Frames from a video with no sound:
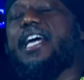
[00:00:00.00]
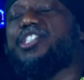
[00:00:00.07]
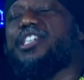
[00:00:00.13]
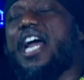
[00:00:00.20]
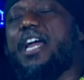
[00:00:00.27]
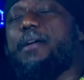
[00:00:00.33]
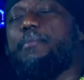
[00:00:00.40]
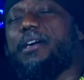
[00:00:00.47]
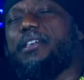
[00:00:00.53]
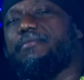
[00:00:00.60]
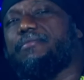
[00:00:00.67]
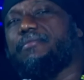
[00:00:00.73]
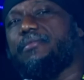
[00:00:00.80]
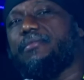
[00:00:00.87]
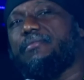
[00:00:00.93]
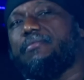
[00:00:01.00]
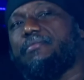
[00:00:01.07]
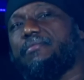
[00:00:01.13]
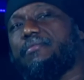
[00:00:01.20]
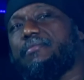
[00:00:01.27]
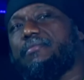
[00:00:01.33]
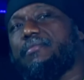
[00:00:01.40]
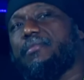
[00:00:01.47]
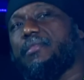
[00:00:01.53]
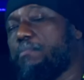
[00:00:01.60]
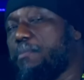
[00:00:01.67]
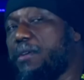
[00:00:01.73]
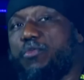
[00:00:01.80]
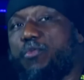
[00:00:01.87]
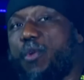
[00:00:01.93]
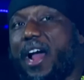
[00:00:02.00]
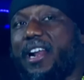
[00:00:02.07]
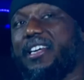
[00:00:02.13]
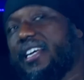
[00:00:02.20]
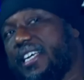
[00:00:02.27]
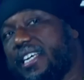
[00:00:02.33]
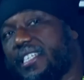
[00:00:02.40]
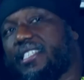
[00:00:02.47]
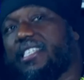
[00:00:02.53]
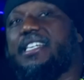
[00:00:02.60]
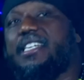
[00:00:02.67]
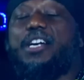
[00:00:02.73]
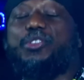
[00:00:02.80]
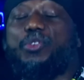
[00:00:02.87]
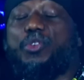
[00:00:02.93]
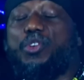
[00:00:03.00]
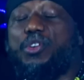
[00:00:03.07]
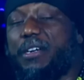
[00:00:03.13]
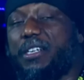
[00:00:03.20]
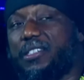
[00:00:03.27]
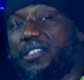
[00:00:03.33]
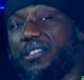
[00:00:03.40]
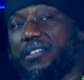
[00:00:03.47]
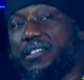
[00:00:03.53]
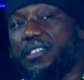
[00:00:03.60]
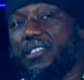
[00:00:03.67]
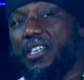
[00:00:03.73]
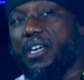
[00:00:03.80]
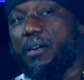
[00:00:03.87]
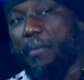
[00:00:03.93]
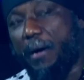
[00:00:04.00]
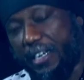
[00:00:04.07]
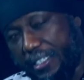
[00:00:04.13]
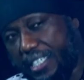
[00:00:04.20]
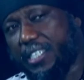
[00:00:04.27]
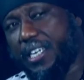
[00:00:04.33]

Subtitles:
in a Shaiman. Meanwhile, he's in cantonments. But in